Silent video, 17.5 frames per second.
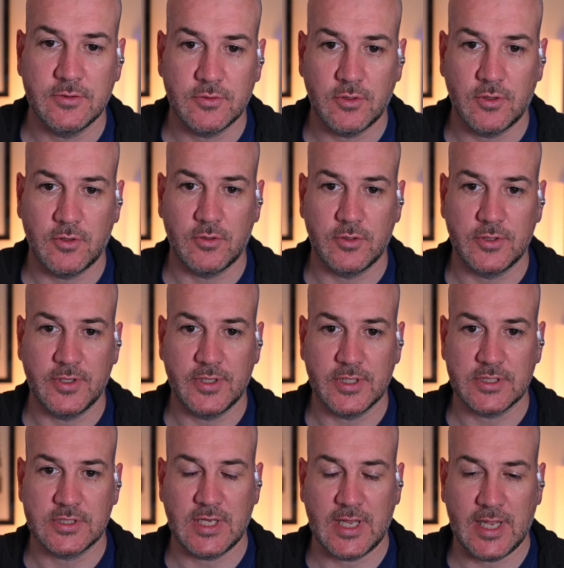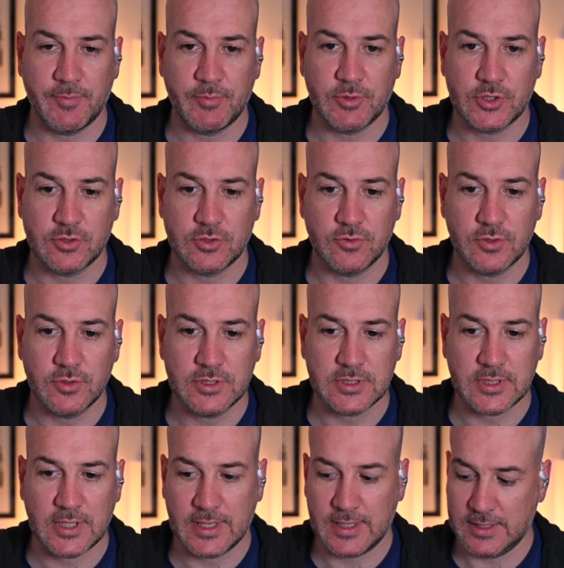on this
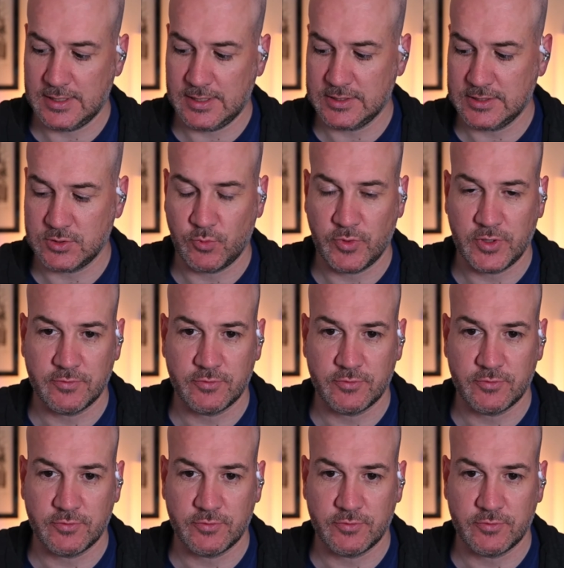episode as a way